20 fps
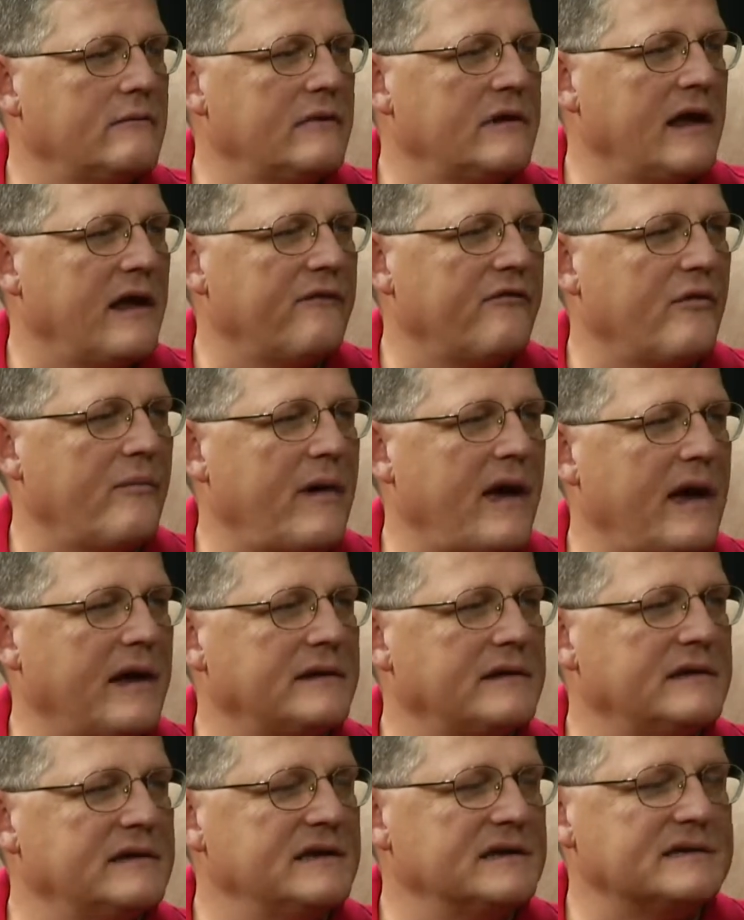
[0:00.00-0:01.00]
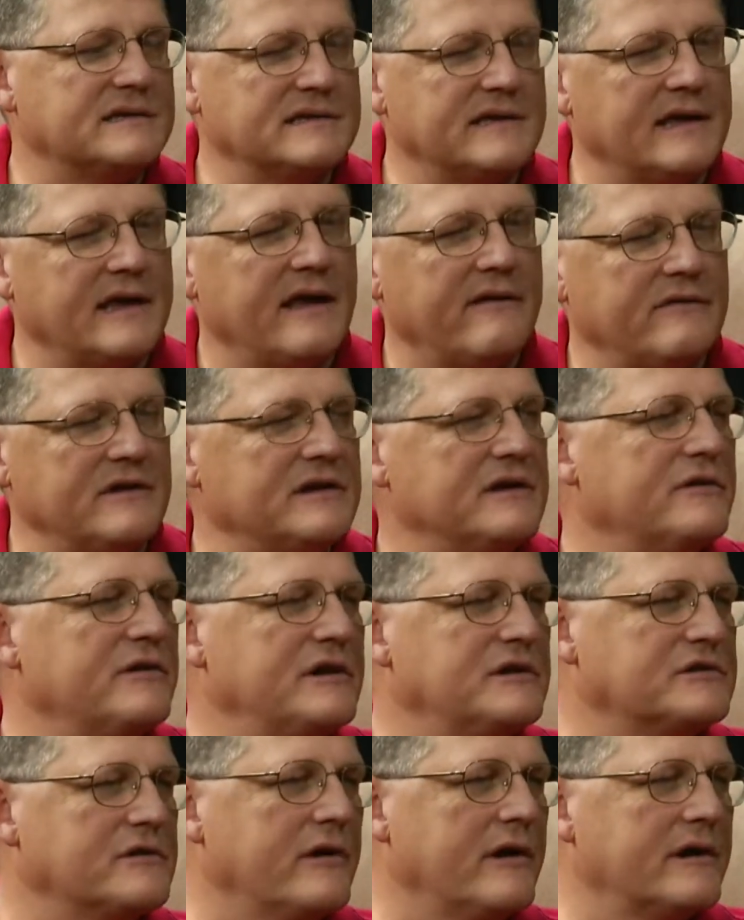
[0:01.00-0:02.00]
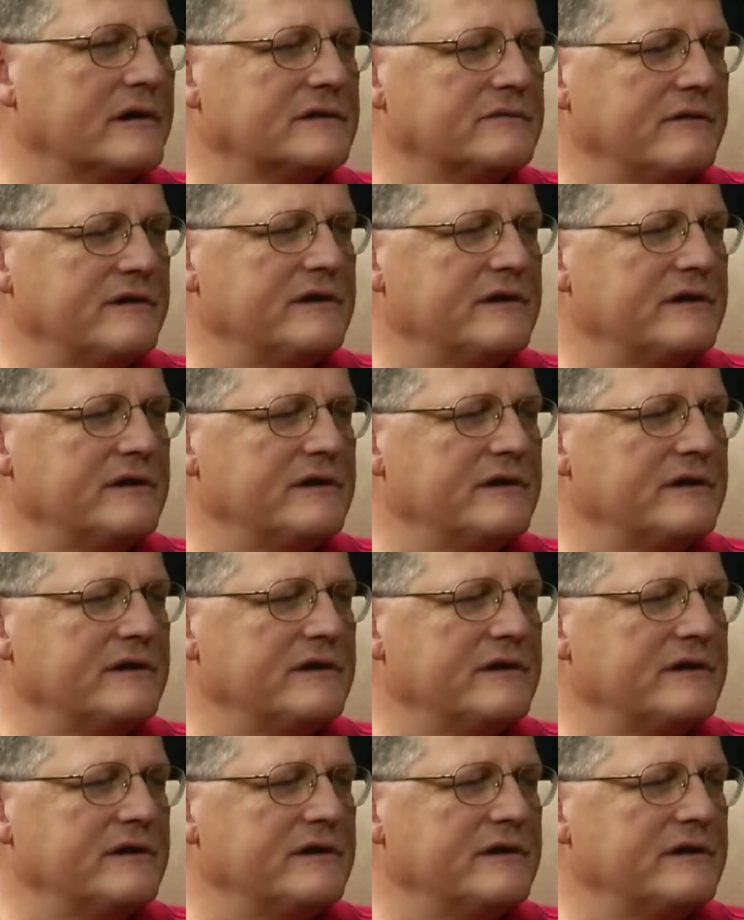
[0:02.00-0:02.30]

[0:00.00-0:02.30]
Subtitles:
We have about, and this is the heavy-duty trucks.